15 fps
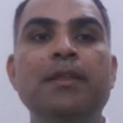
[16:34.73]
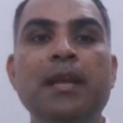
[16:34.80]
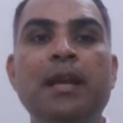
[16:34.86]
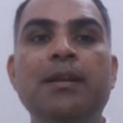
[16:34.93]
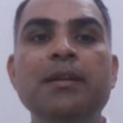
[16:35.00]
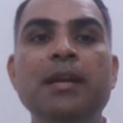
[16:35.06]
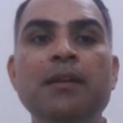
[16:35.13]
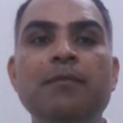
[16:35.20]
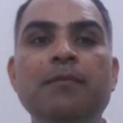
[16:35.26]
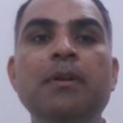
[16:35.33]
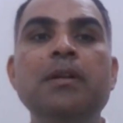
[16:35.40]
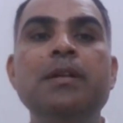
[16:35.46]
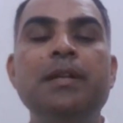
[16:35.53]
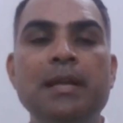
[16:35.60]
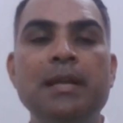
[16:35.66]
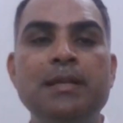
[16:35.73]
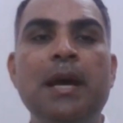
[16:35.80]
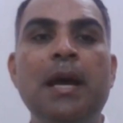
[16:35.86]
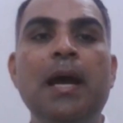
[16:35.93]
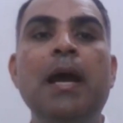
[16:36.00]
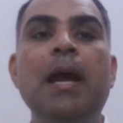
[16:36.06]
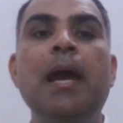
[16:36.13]
that real world
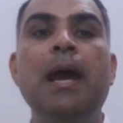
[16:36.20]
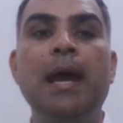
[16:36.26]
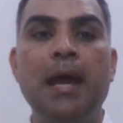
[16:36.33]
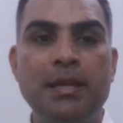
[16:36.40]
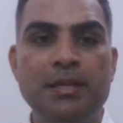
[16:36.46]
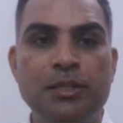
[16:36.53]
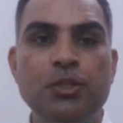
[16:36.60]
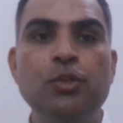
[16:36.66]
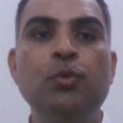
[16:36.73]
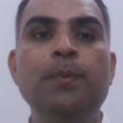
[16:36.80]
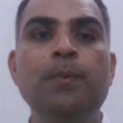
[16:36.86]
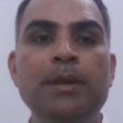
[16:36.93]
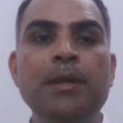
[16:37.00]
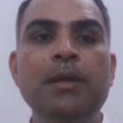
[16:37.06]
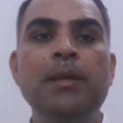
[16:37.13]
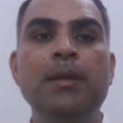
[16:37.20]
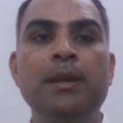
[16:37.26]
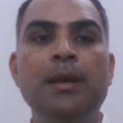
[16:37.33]
data has to be